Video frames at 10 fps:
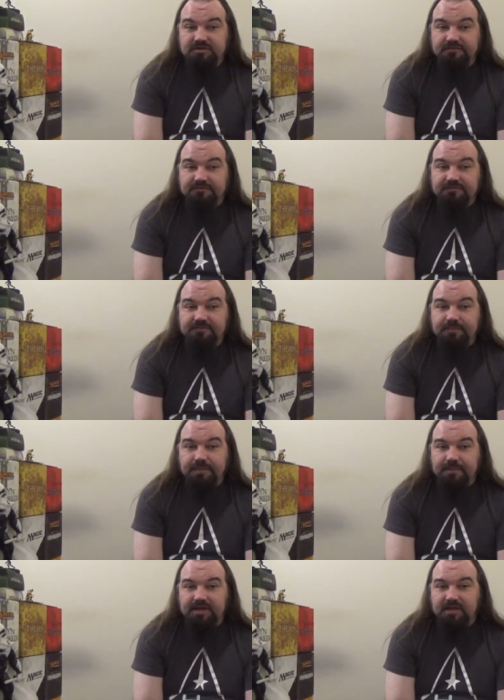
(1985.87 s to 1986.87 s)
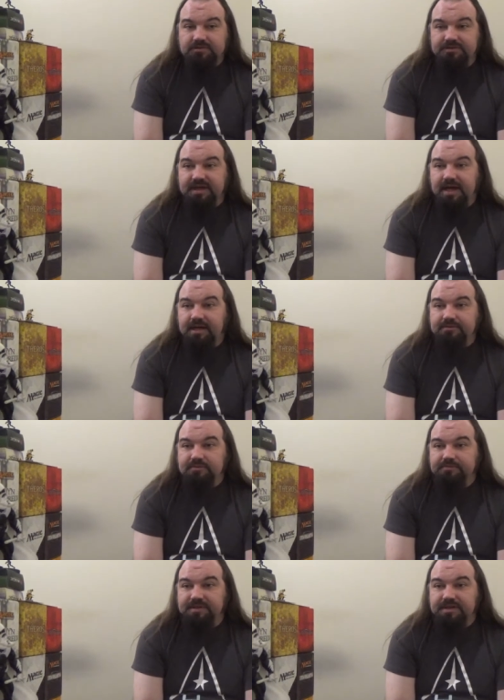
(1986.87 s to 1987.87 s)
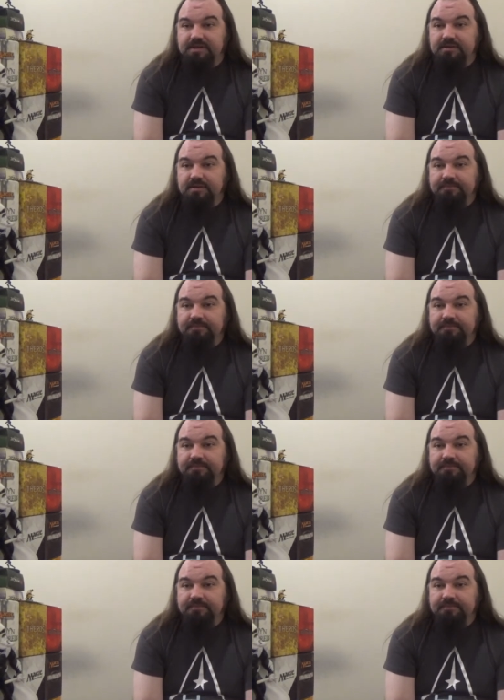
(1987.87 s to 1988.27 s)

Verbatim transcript: of Gul Dukat, who would be